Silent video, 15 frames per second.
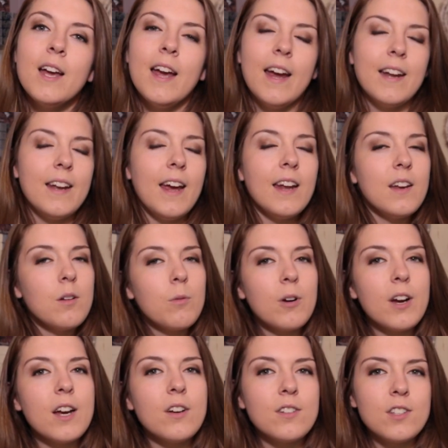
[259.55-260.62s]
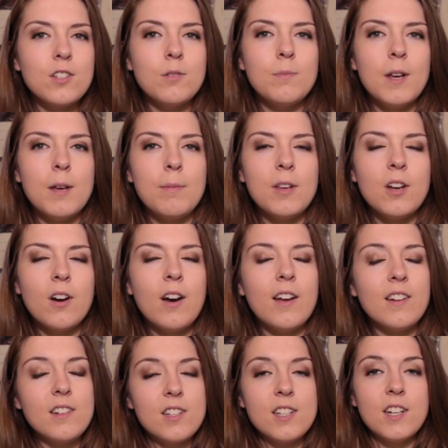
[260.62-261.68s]
and anywhere else you may be
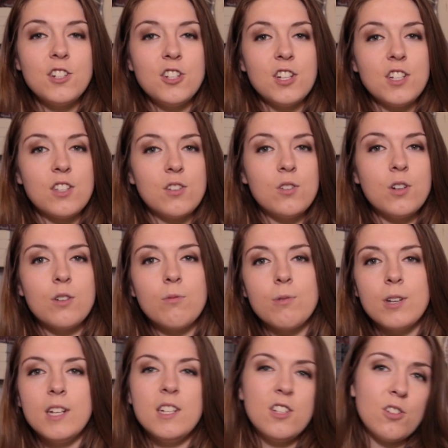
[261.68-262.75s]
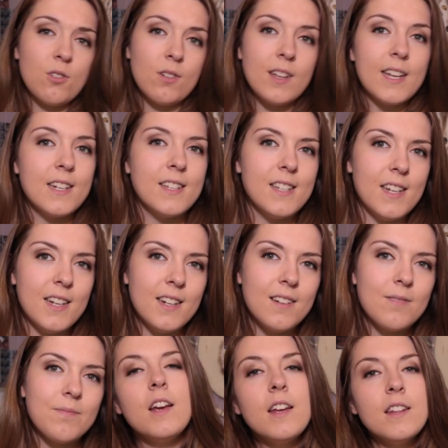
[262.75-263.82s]
on, such as Goodreads or LinkedIn.